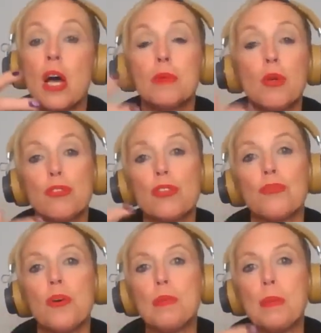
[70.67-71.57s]
but also
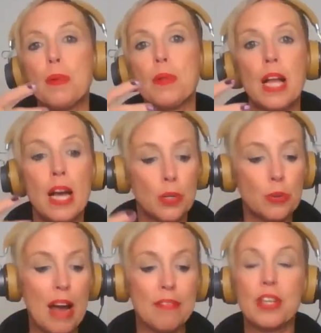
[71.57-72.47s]
for people who
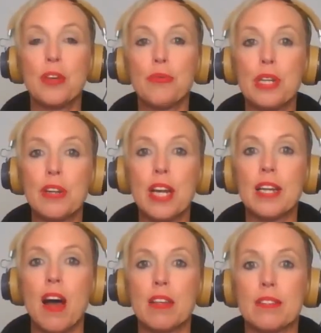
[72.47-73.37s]
have a career
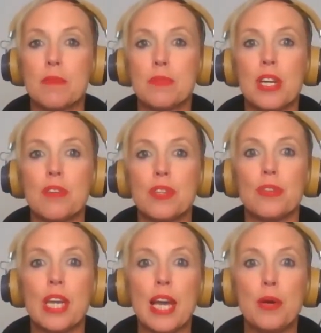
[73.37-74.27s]
and ask themselves,
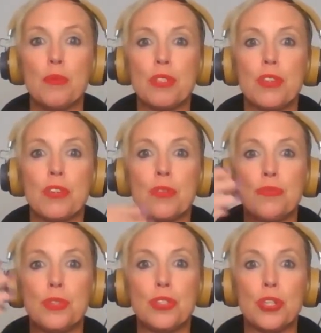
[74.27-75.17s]
okay, what's the
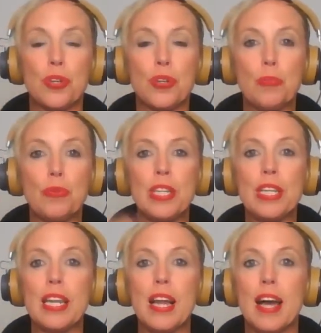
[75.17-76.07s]
future going to
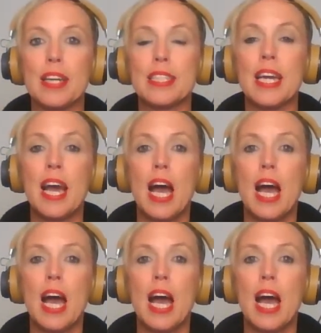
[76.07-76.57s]
be like?